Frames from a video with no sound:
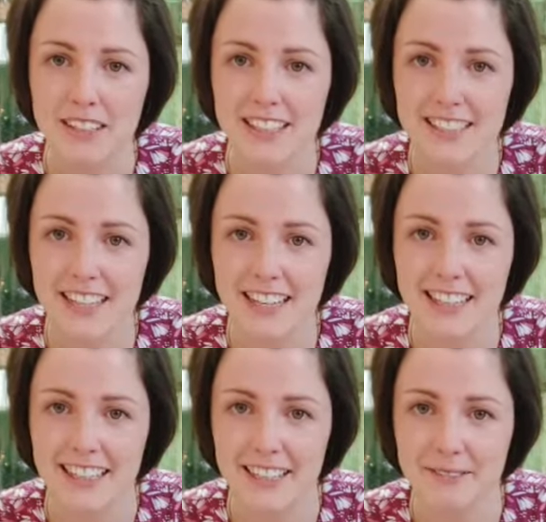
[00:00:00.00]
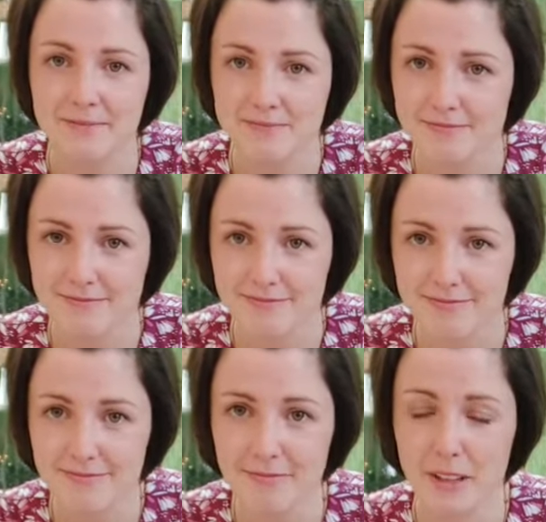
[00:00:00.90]
exactly.
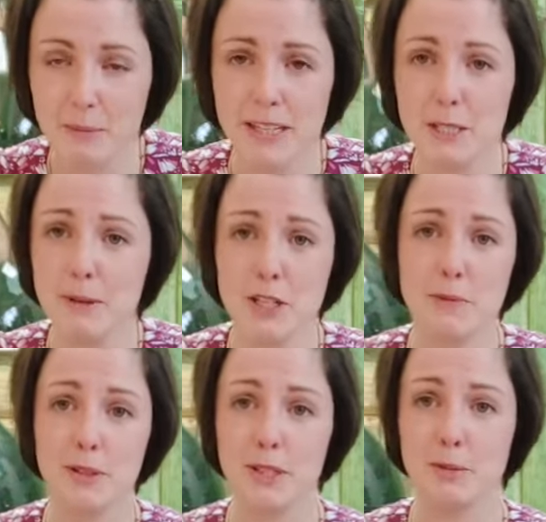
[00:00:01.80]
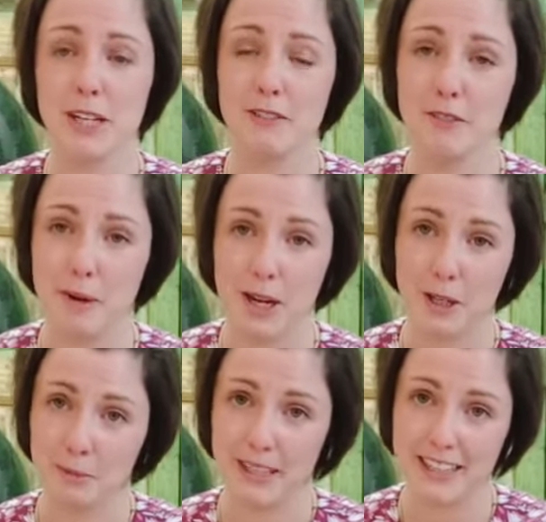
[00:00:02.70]
I mean, especially with all this working from
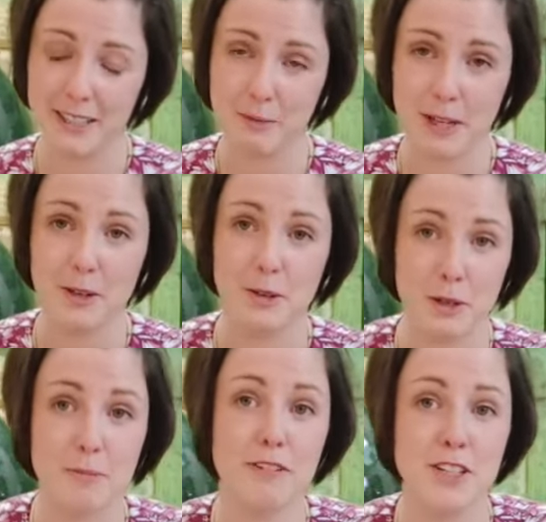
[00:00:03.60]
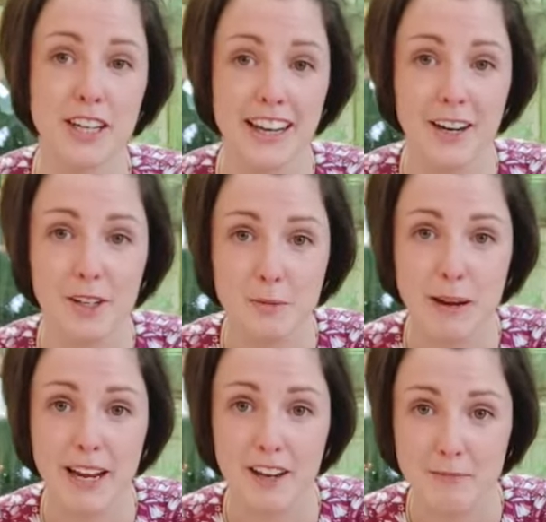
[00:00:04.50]
home, I think we can all appreciate a good
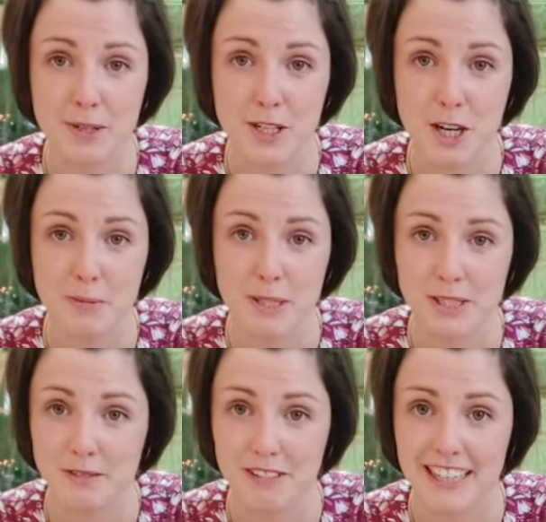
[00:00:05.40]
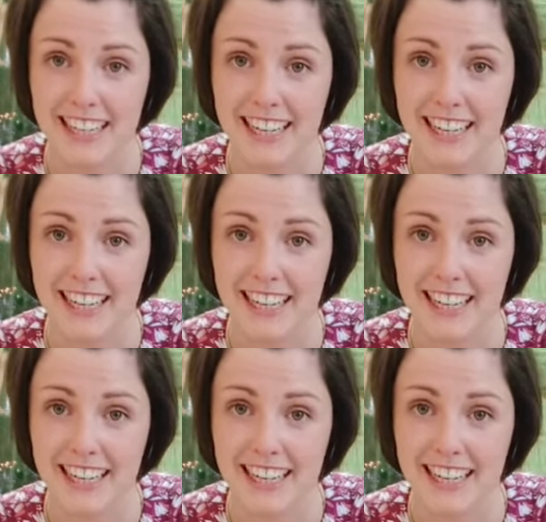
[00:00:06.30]
pair of pyjamas right